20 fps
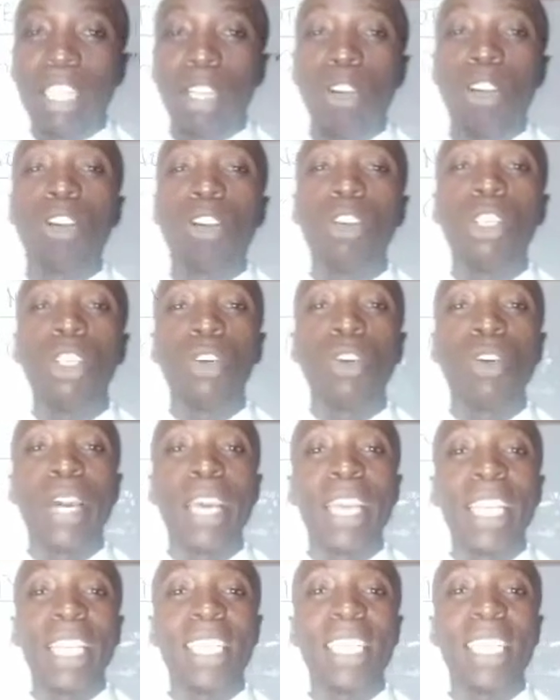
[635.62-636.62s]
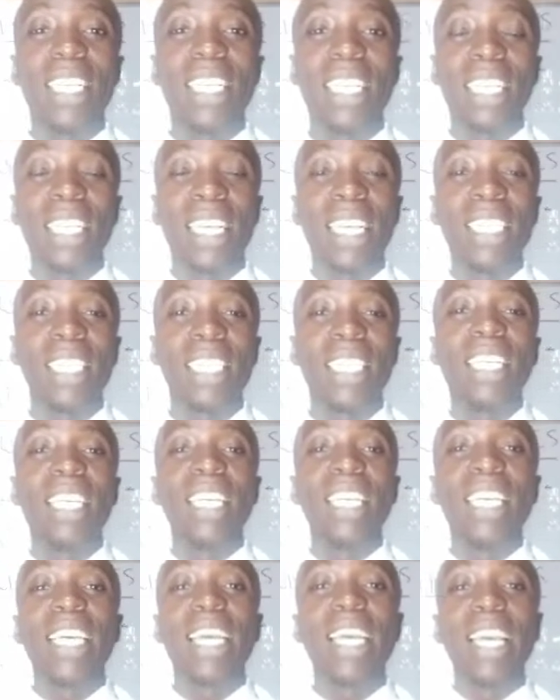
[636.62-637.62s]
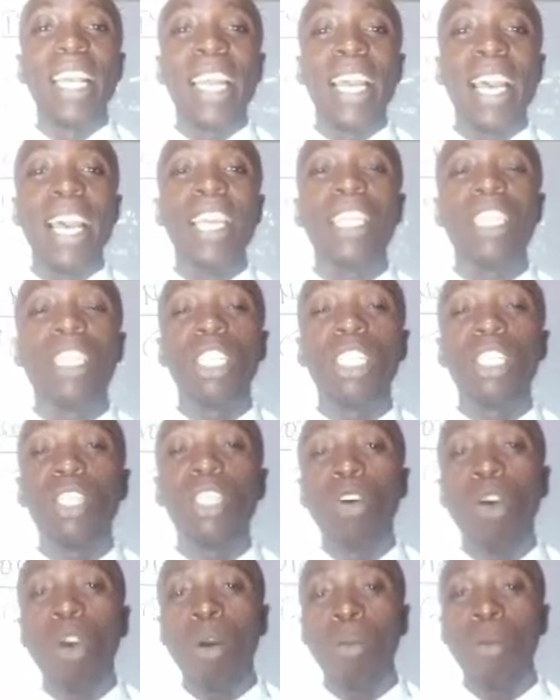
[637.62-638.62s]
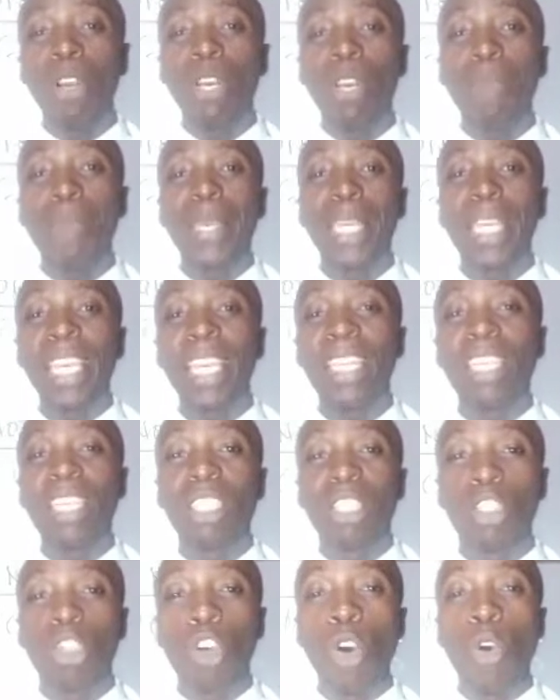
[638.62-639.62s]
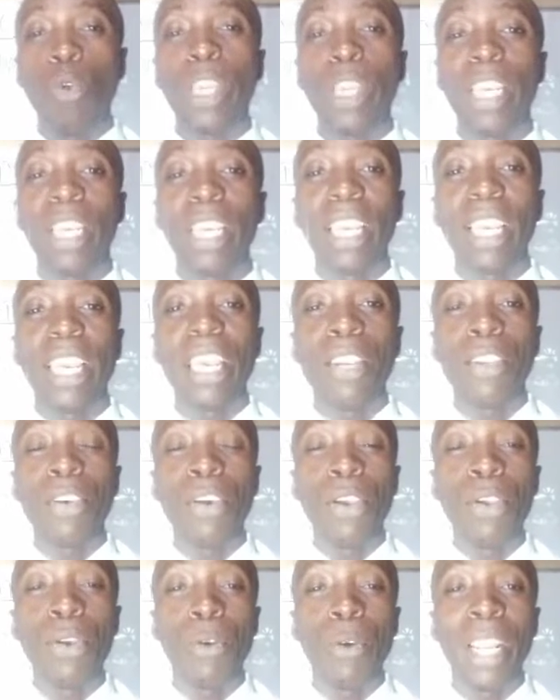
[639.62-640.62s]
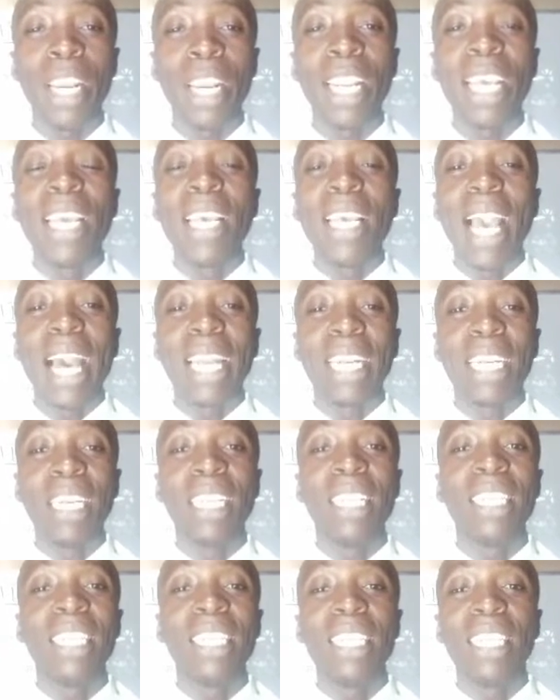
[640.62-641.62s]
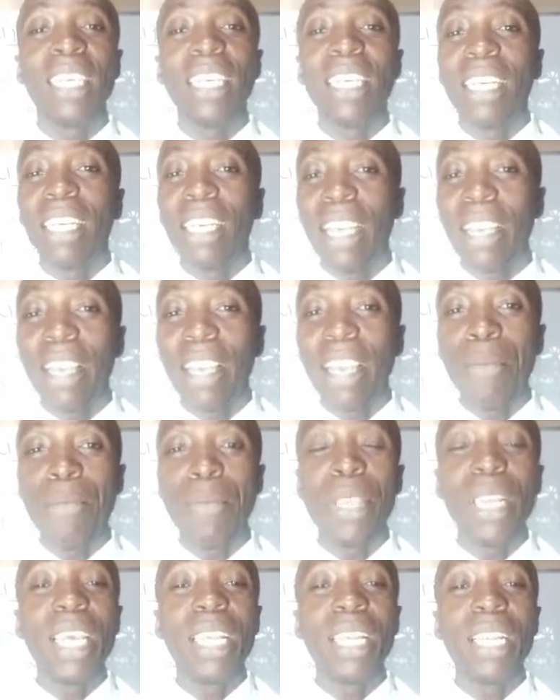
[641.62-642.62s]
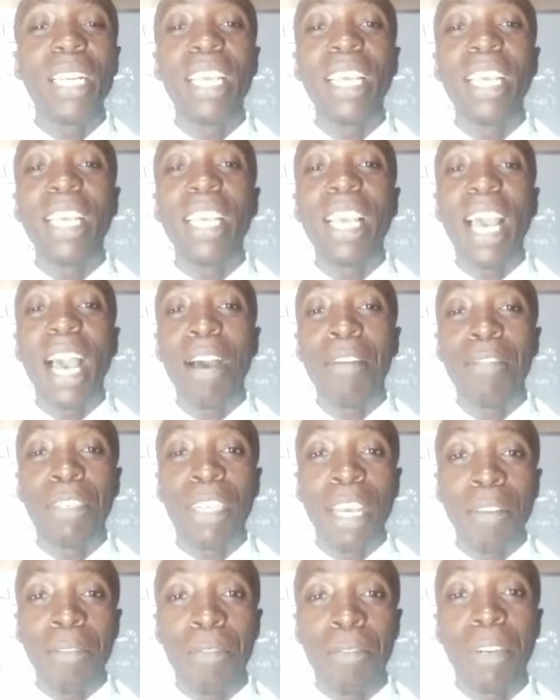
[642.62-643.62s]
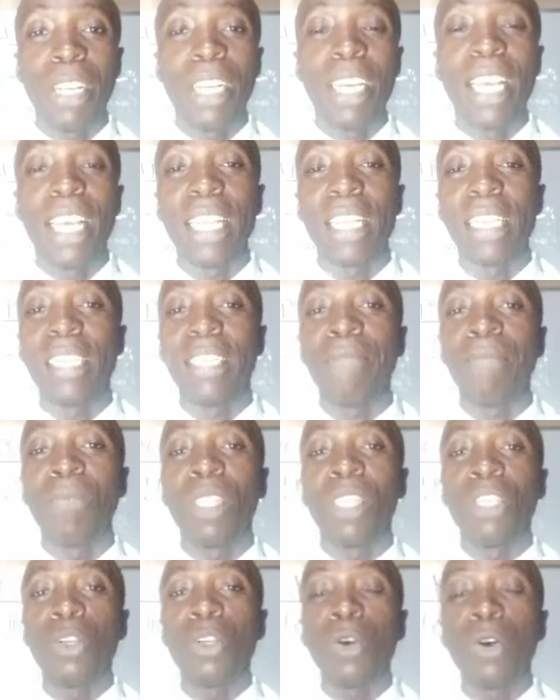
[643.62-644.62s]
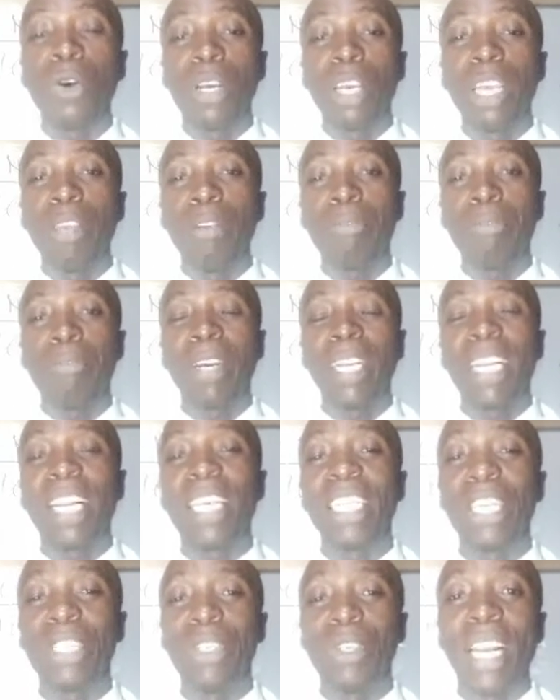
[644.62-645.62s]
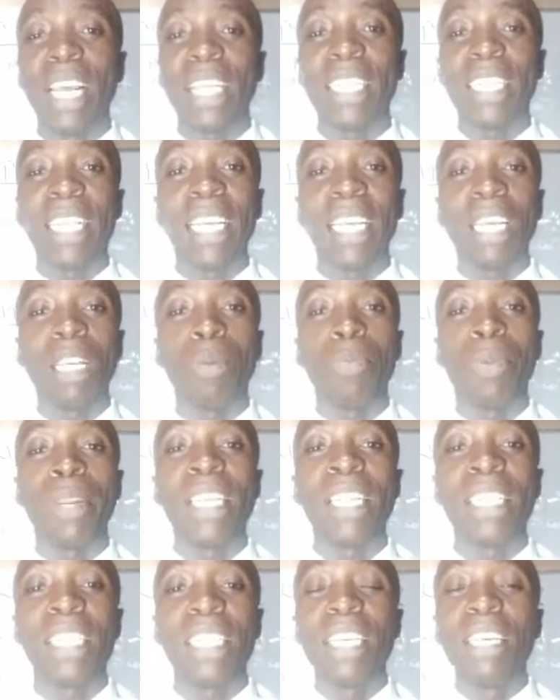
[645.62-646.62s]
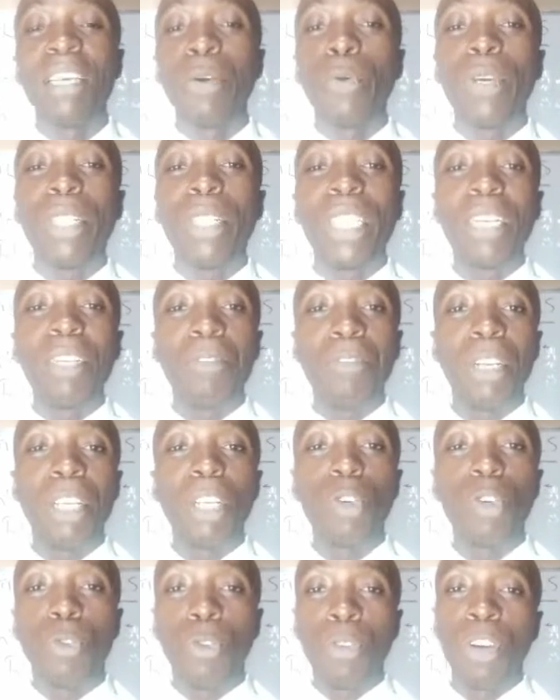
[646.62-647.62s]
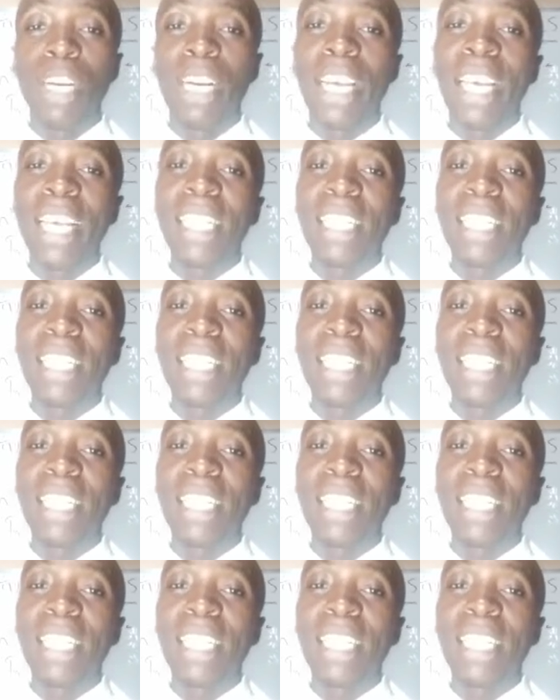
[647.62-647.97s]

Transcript: the serological HCG test, the HCG hormone begins showing in your urine at least immediately after 3 days. So if fertilization has taken place within 3 to 4